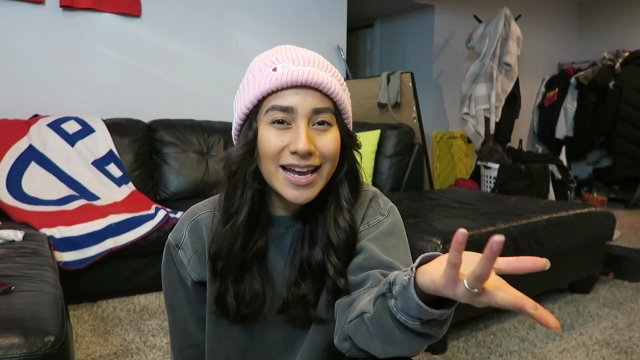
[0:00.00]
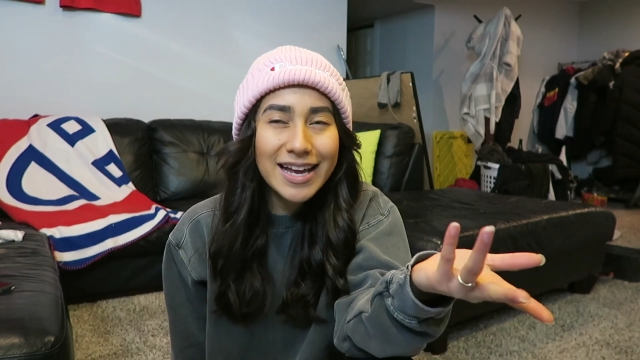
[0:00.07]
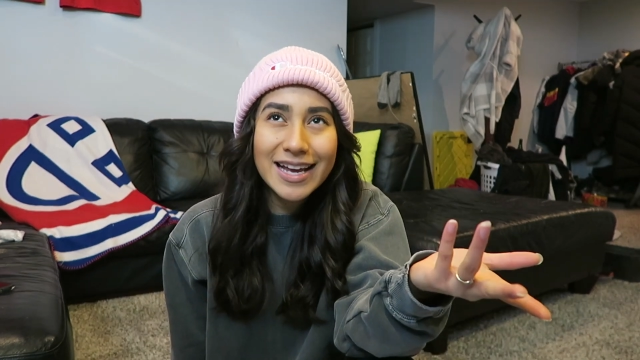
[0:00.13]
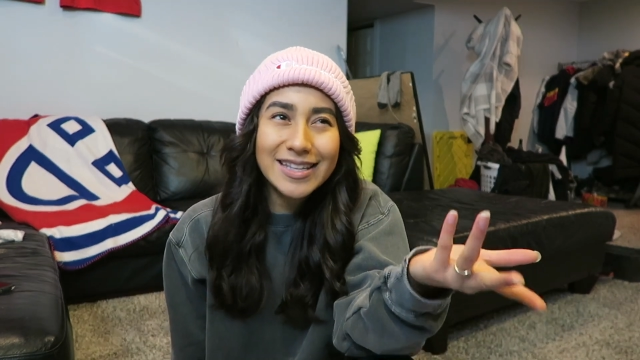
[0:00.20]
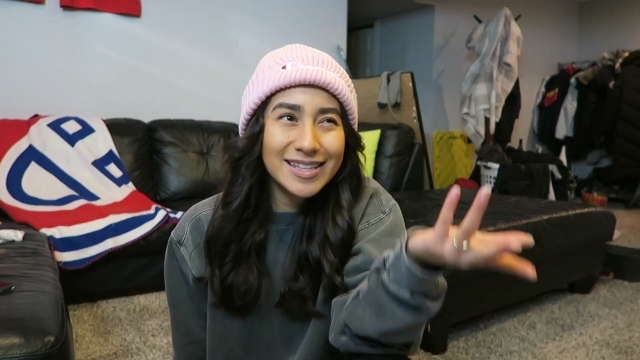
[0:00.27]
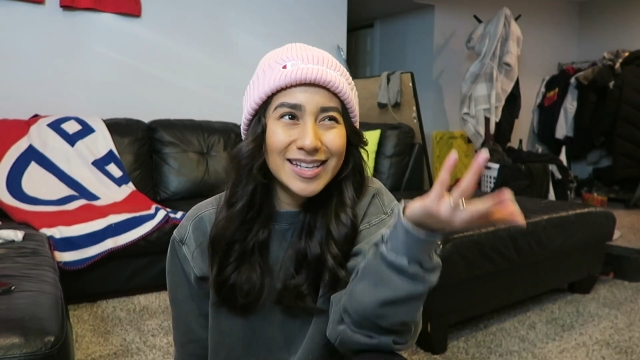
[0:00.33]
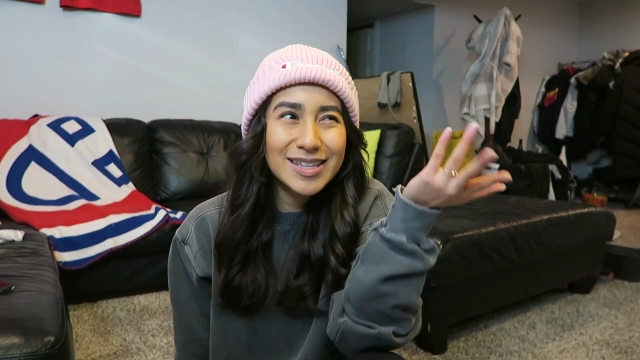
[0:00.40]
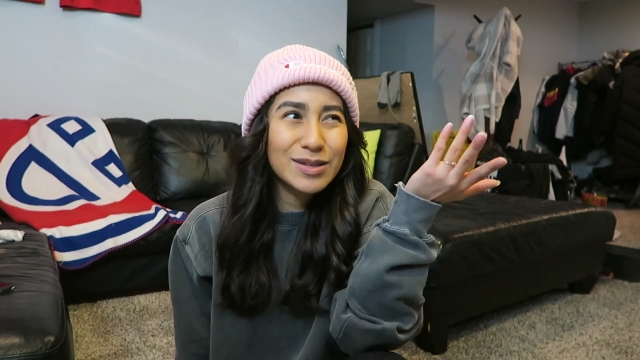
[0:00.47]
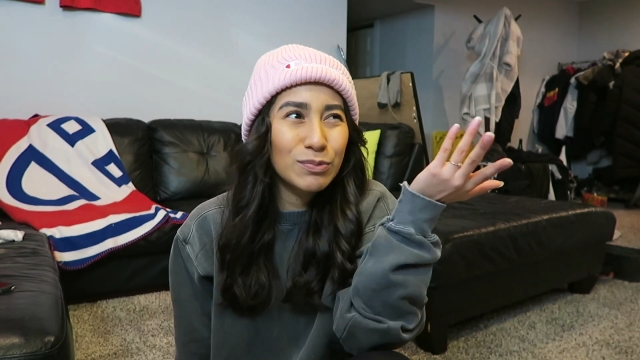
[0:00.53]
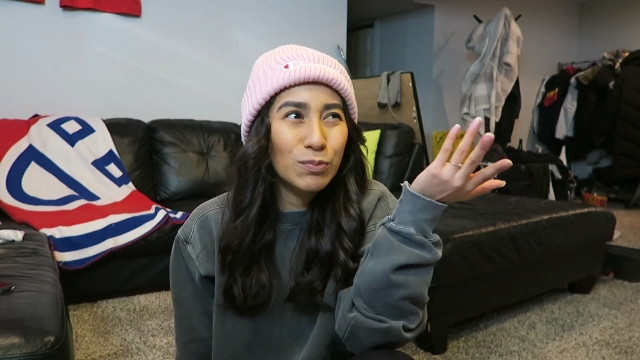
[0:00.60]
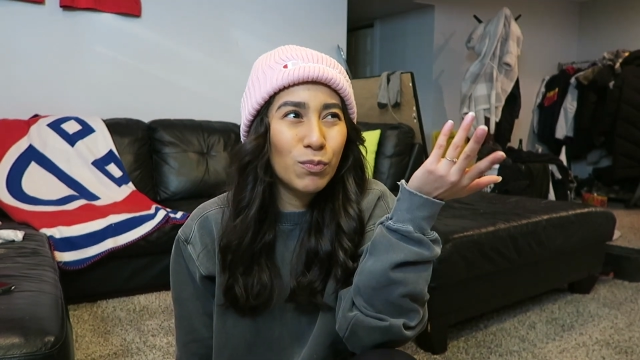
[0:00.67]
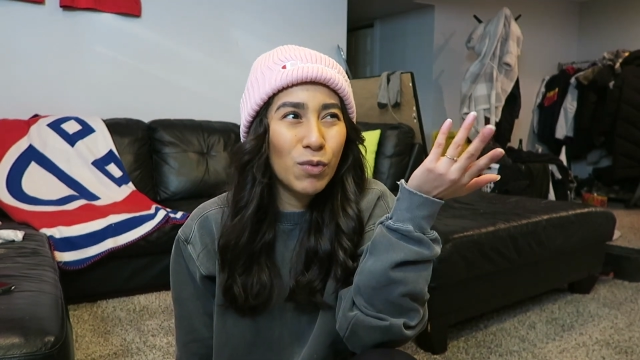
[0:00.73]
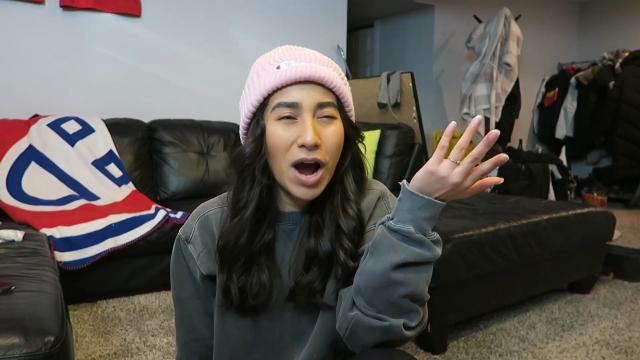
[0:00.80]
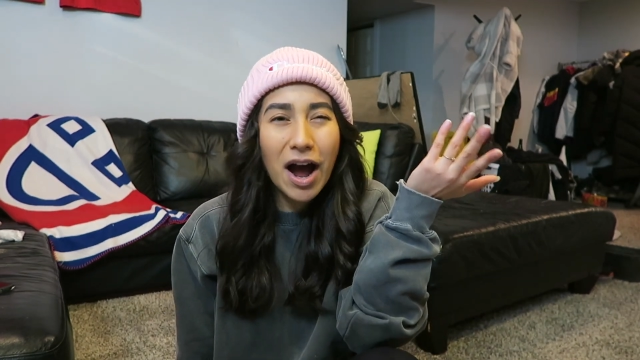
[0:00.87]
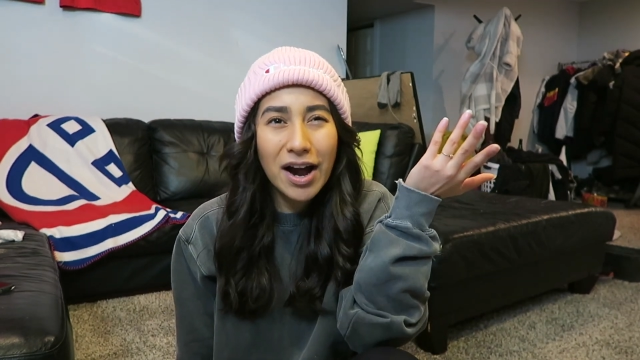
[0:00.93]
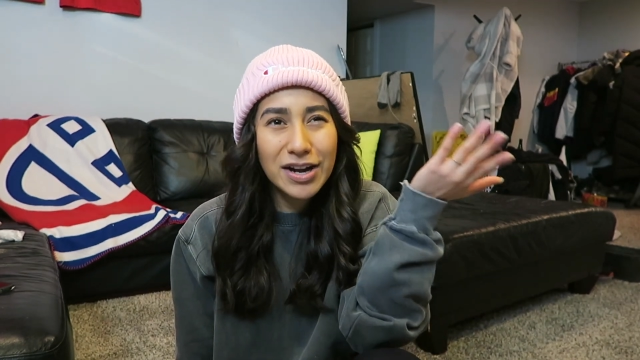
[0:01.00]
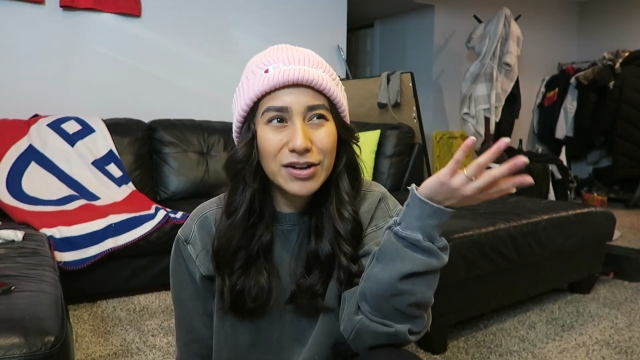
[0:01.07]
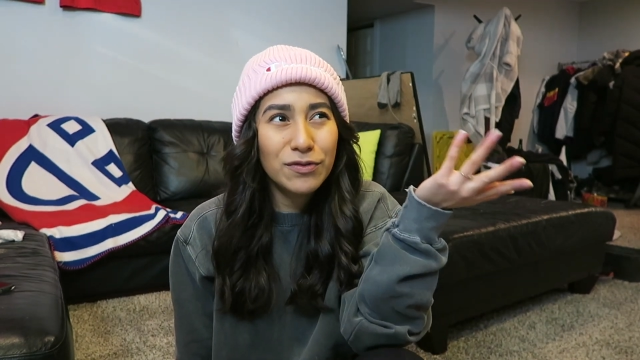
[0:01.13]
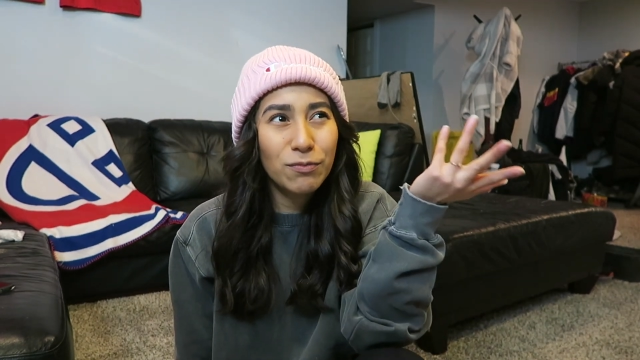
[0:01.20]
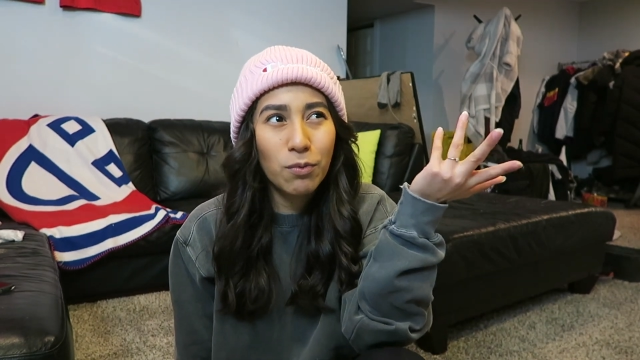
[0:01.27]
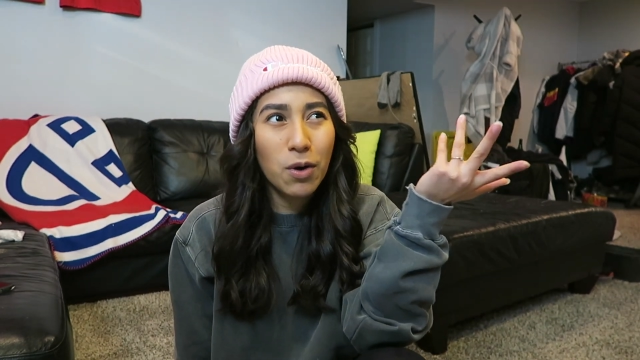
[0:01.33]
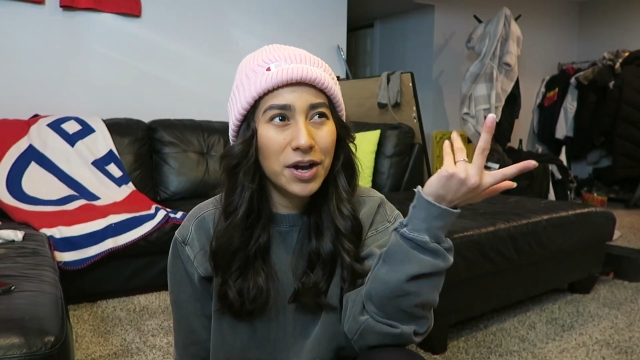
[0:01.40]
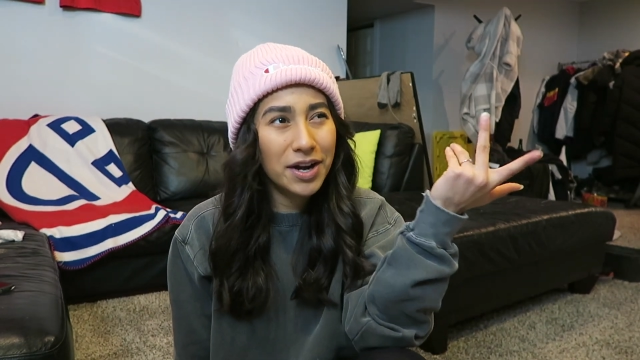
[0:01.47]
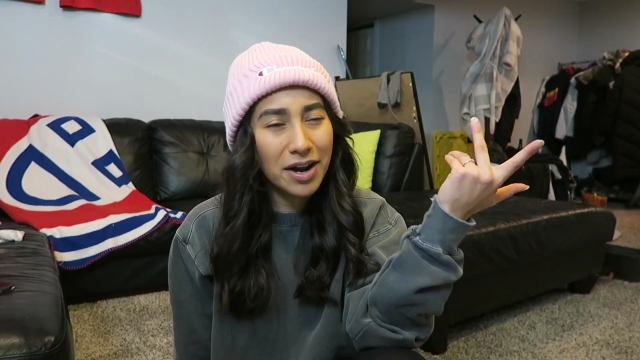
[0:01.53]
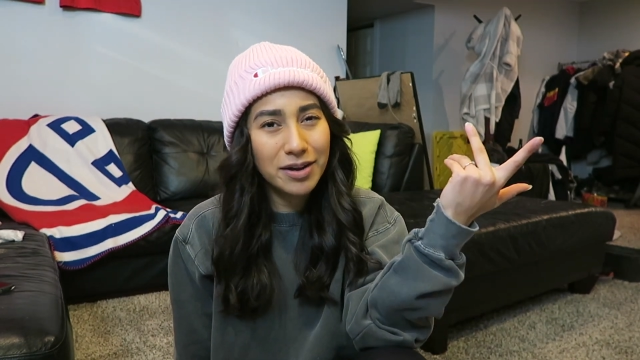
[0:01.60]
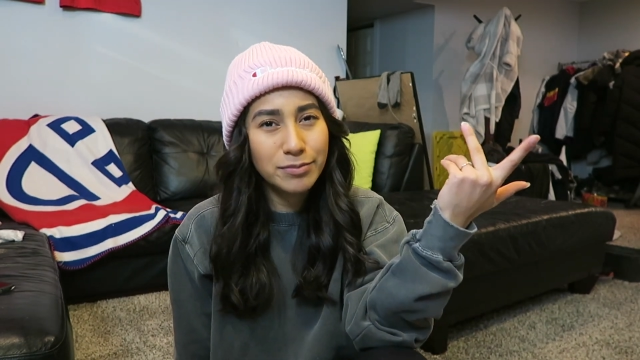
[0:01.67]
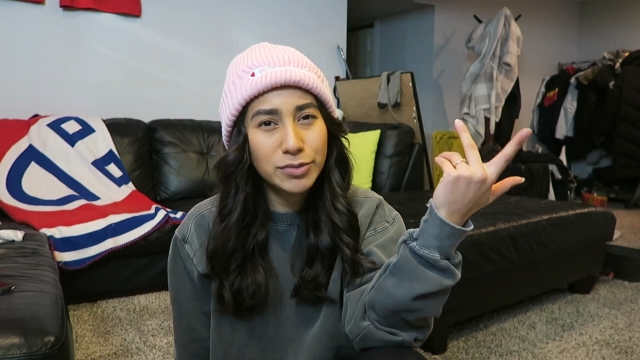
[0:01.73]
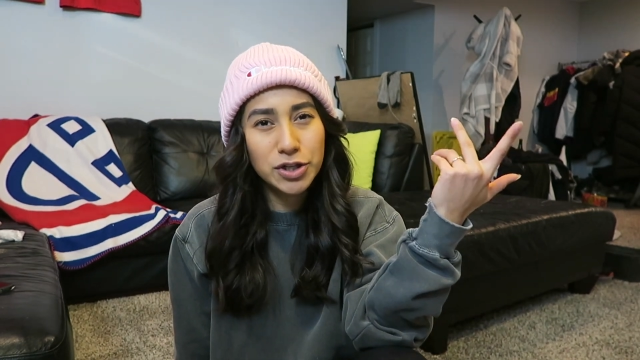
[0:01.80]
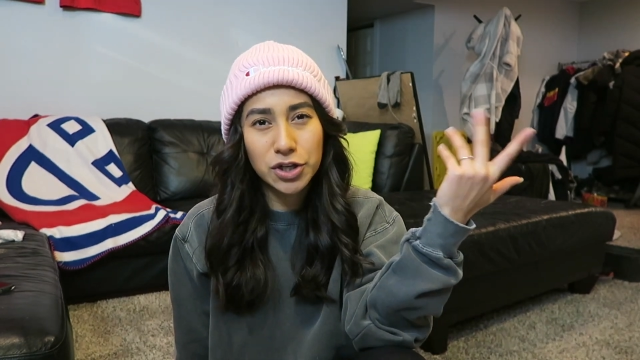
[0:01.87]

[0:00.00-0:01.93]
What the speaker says: I guess that's kind of what I'm